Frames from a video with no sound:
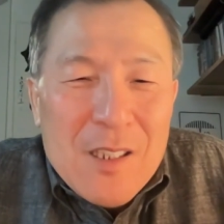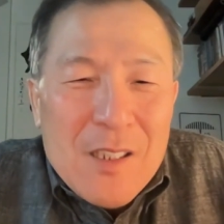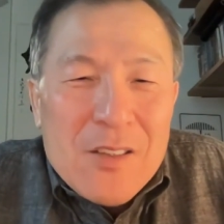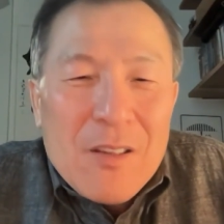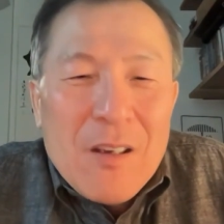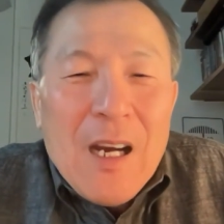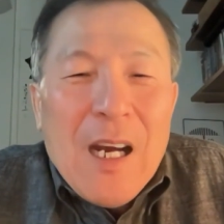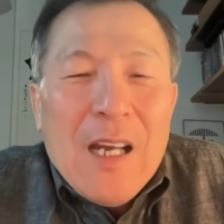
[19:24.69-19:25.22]

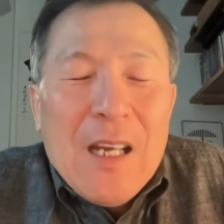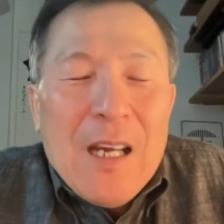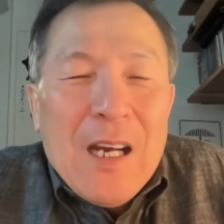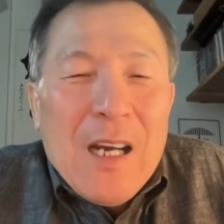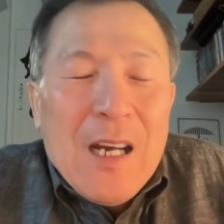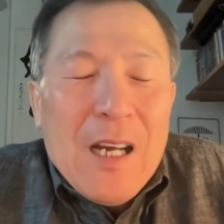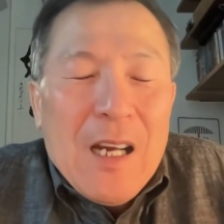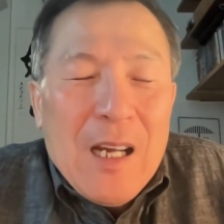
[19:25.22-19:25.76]
So
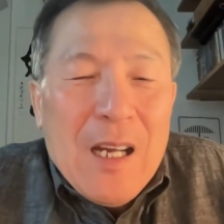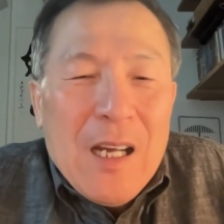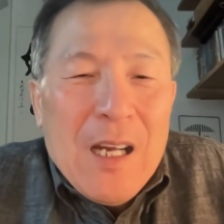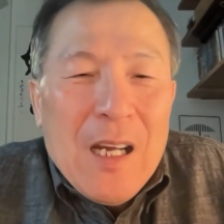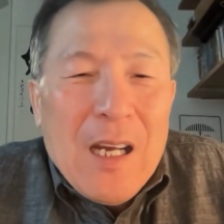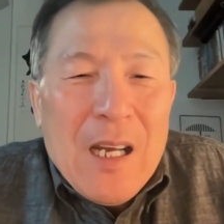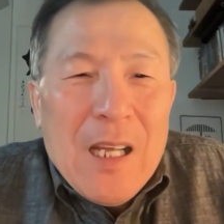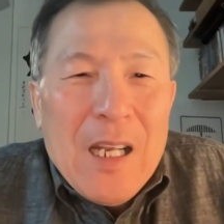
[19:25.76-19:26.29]

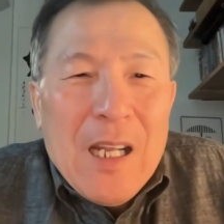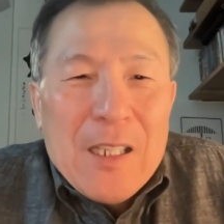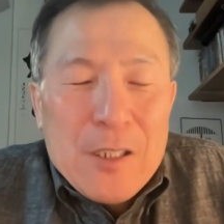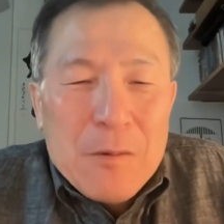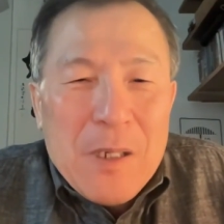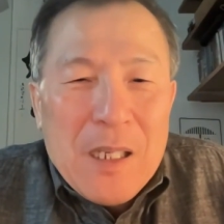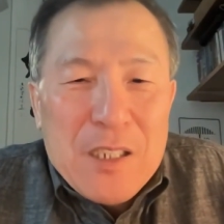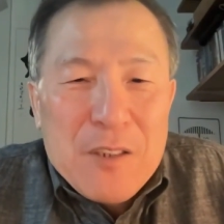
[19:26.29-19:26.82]
I like to
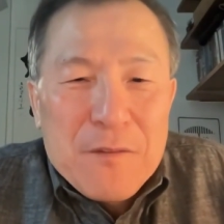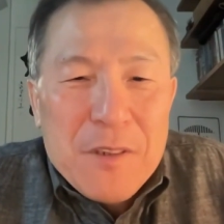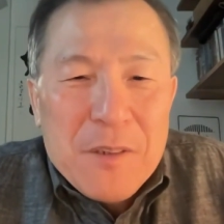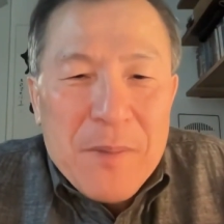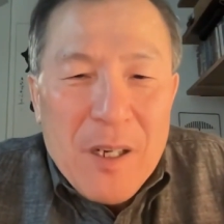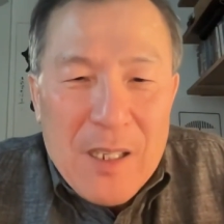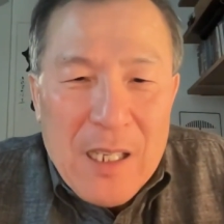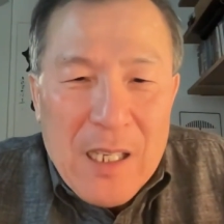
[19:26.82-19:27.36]
watch
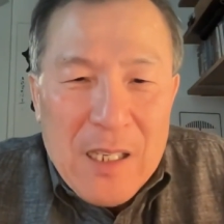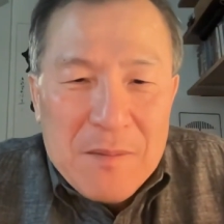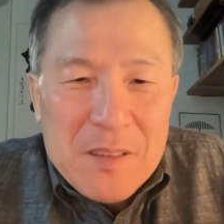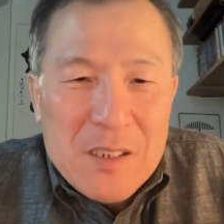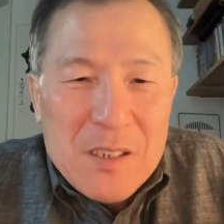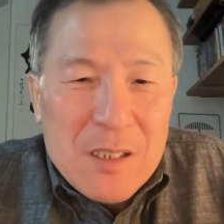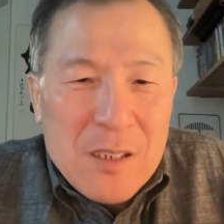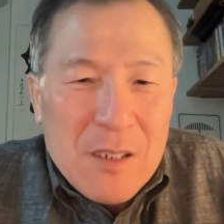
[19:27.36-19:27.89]
football games,